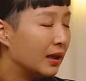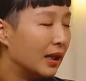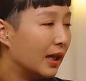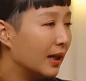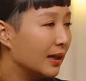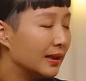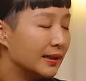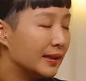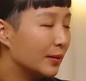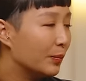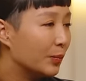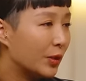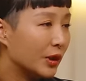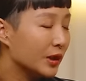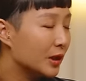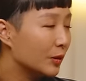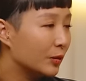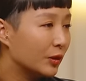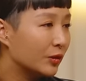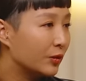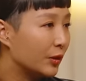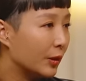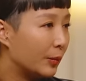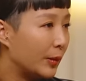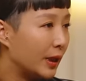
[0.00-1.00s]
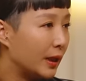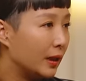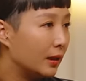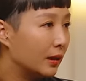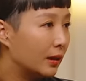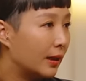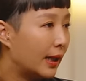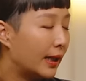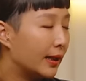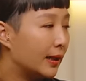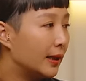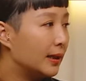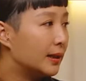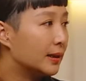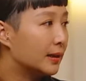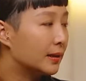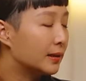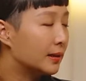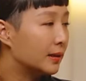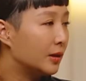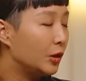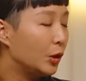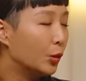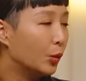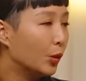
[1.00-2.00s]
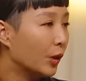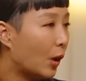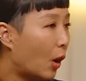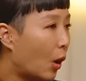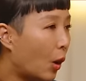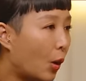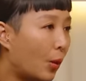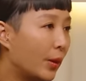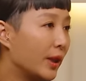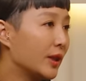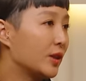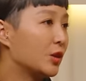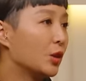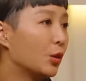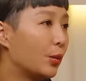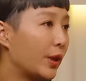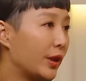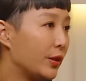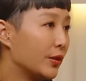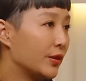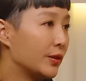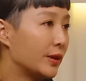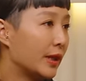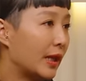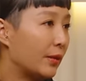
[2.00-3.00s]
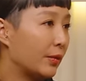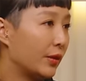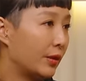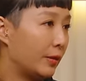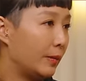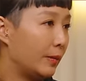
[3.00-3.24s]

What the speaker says: Yeah, it's impossible for me. Like, it's, you will always know where you stand with